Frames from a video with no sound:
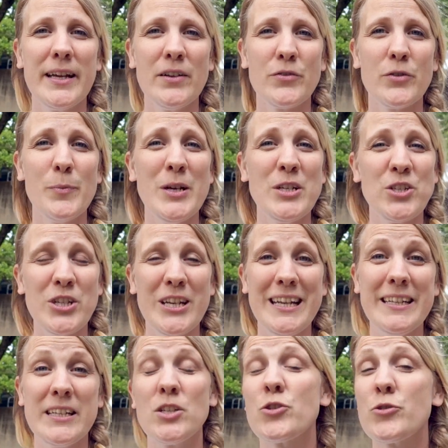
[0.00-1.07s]
information
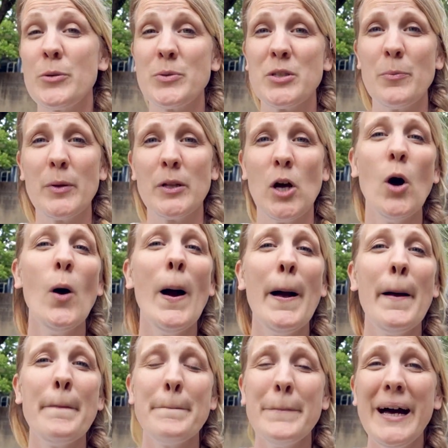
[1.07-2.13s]
in the description below.
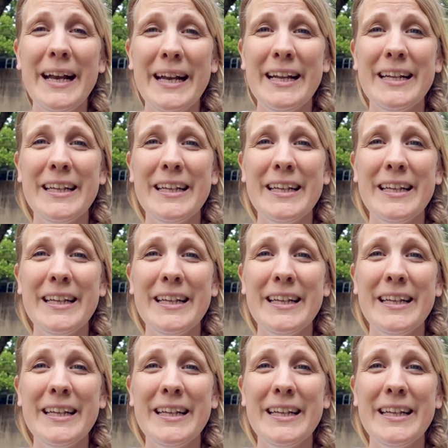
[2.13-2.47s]
But